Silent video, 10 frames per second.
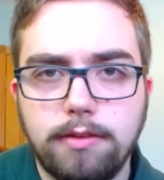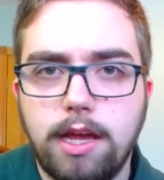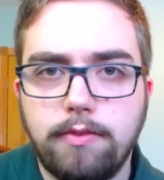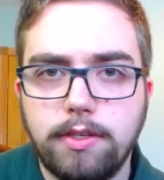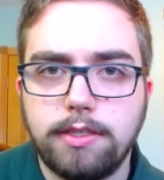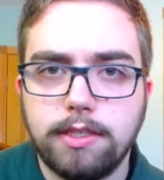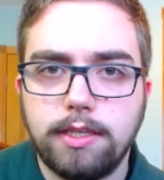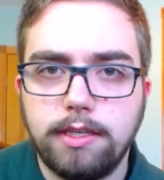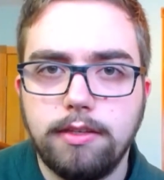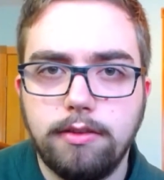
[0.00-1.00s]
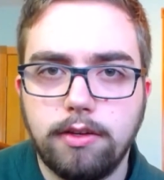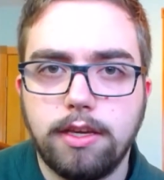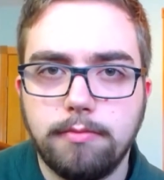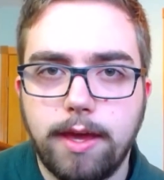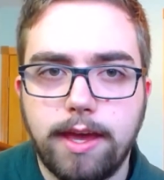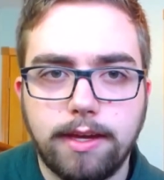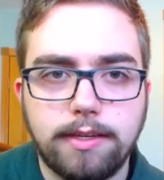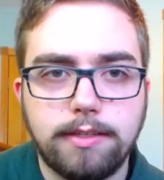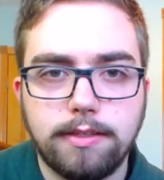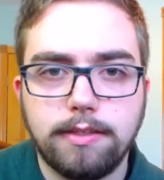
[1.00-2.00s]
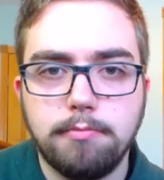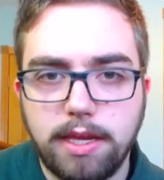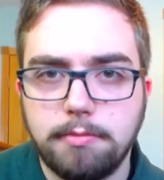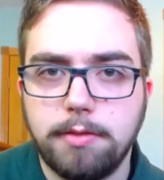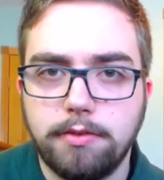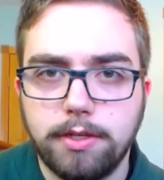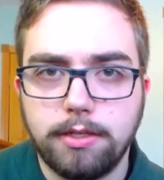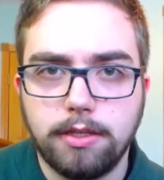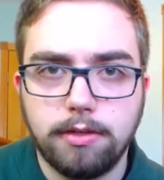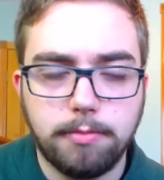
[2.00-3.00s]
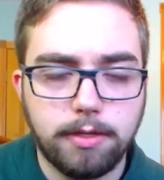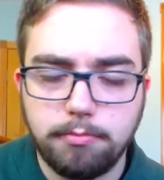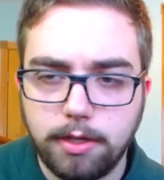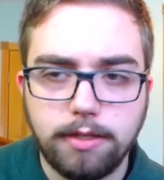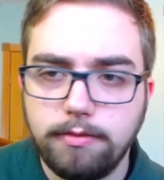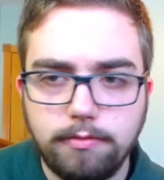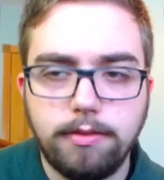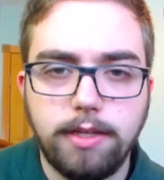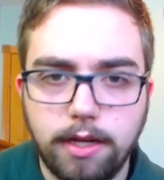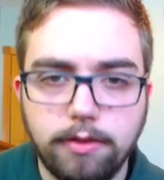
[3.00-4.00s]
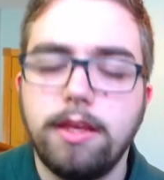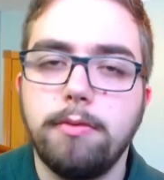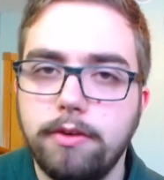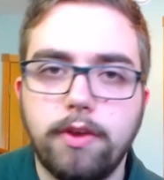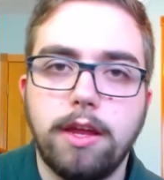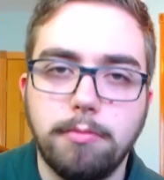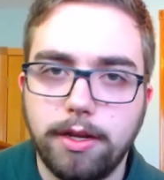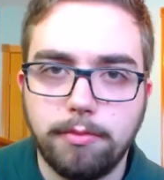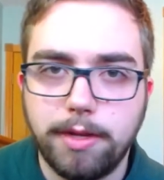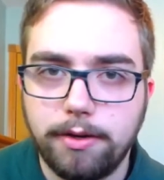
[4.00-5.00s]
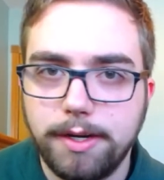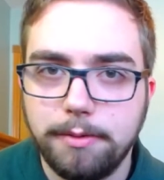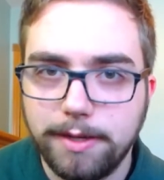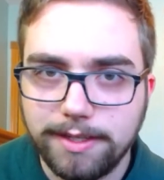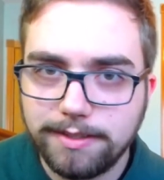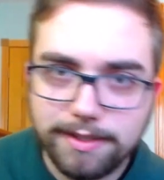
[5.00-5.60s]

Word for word: Obviously, looking back makes me cringe a little bit, but, you know, they would have gotten better and better anyways.